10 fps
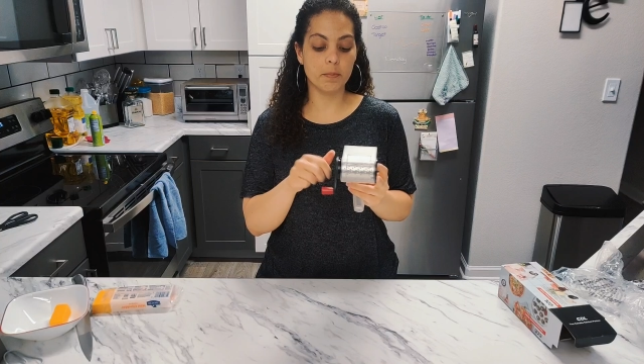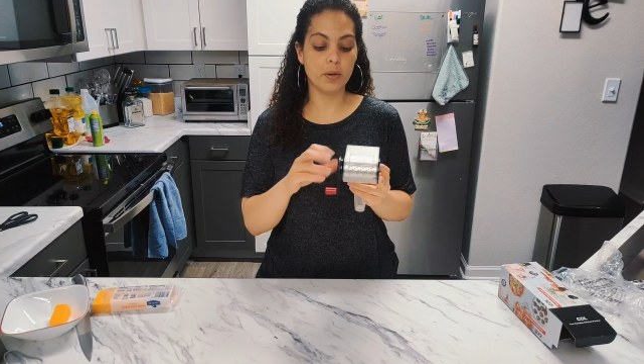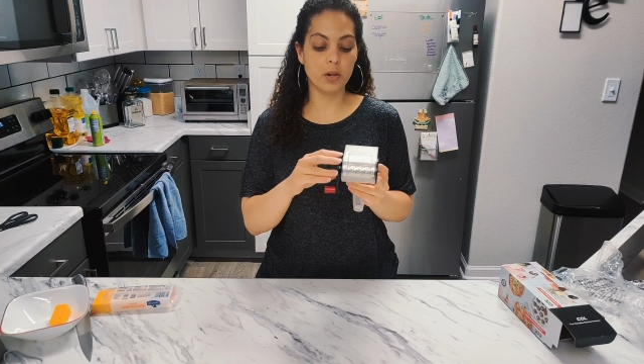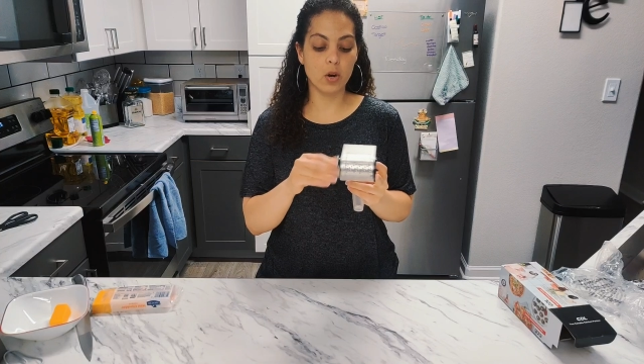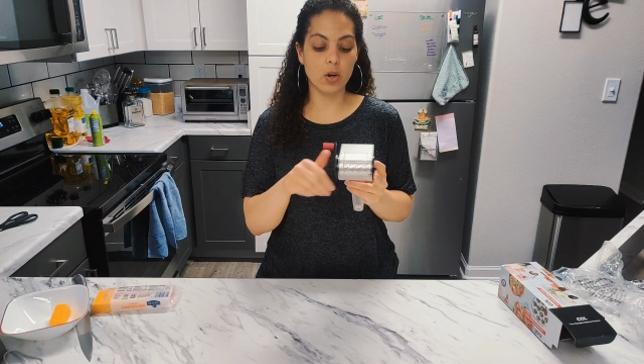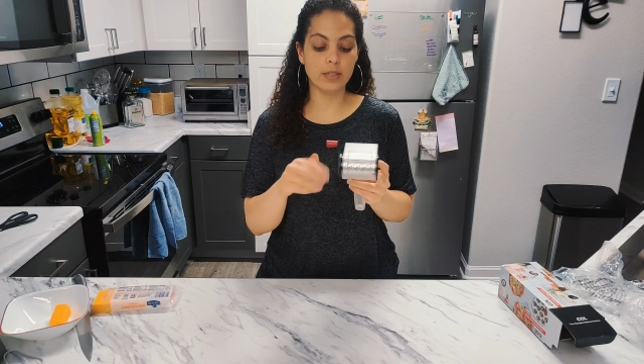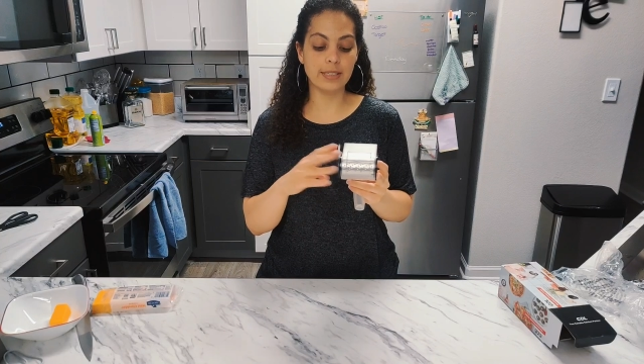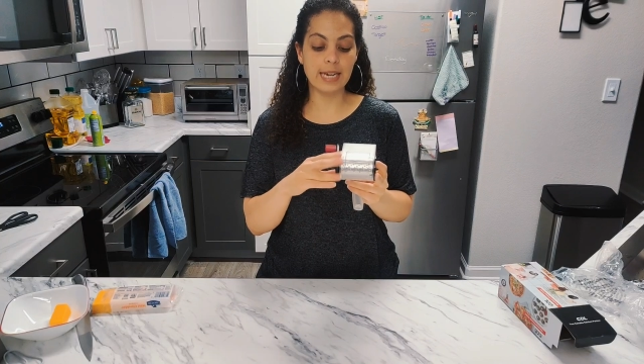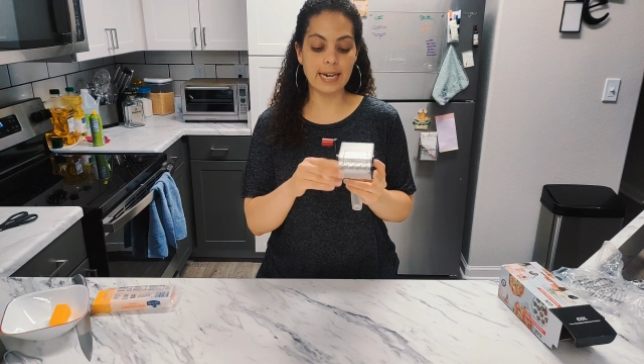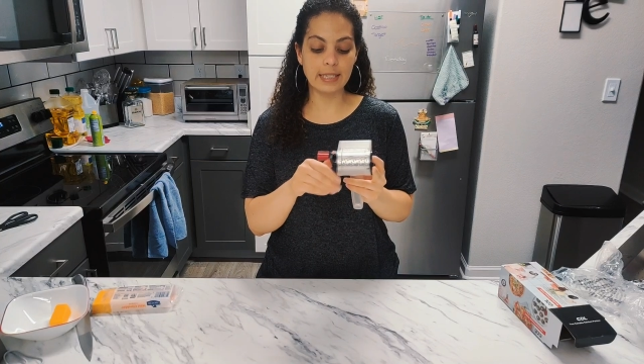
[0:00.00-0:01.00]
put on
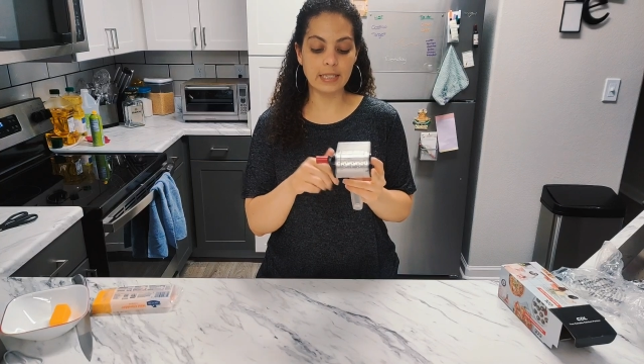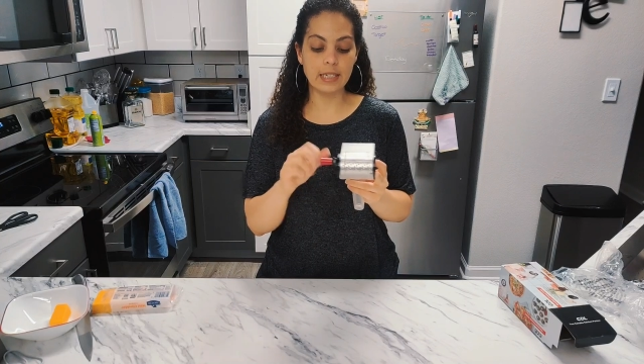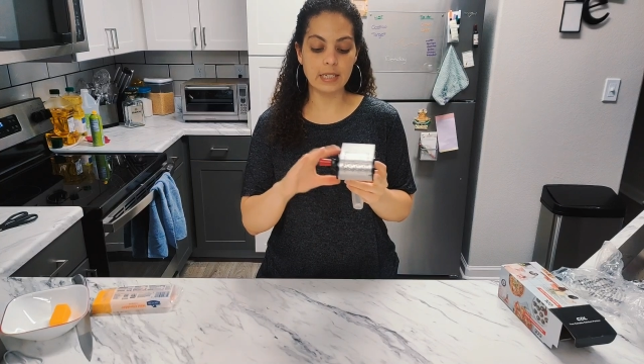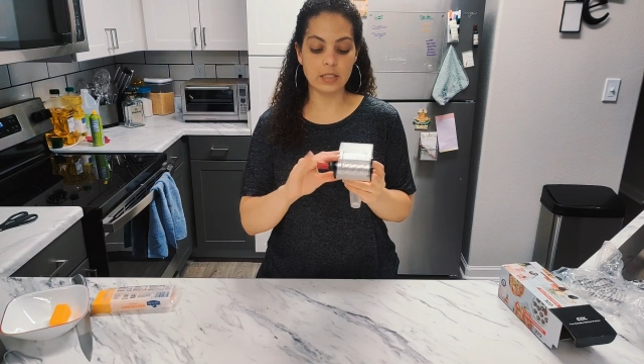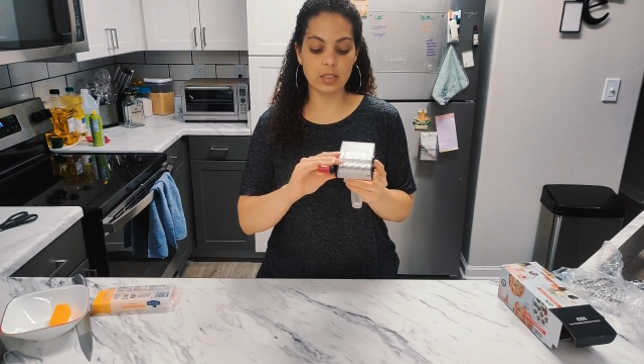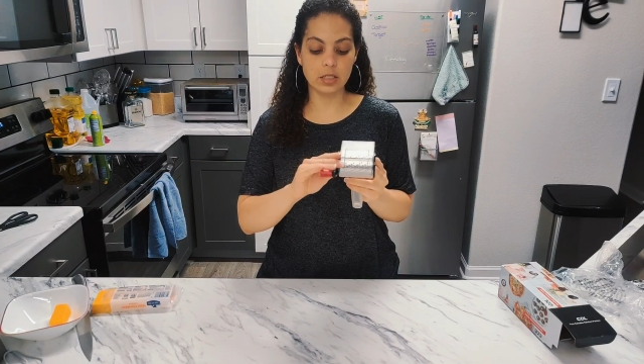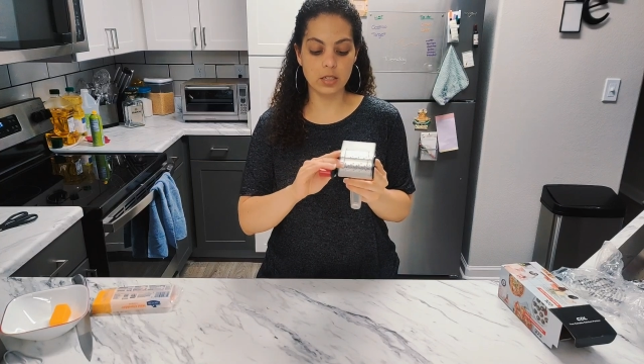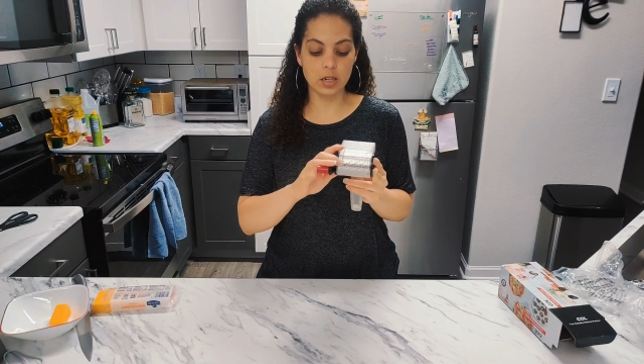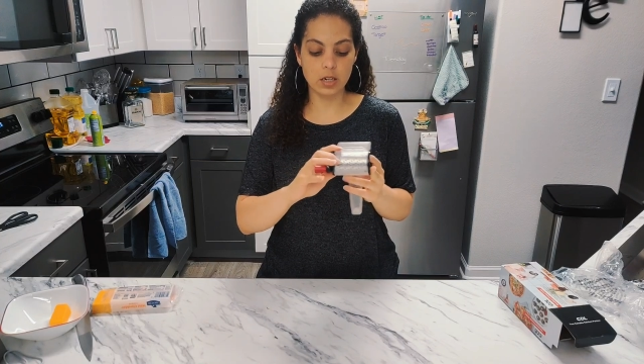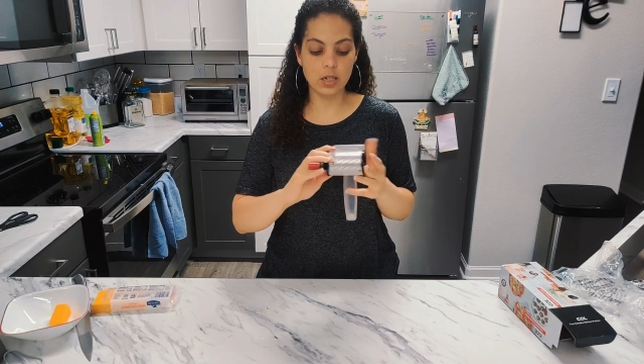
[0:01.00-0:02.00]
tightly and
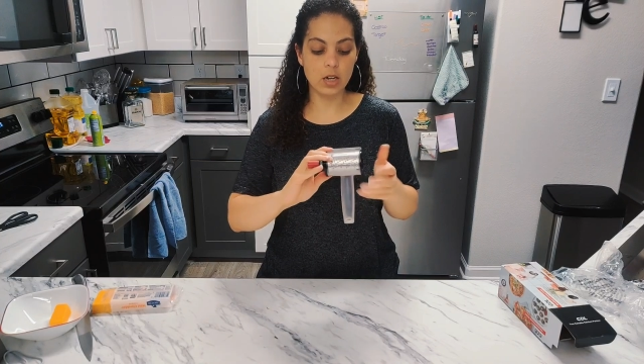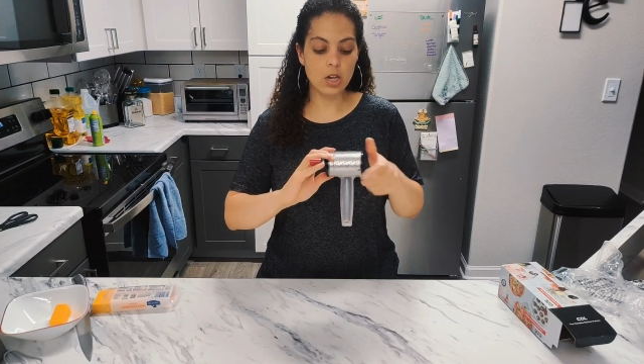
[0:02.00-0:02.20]
snug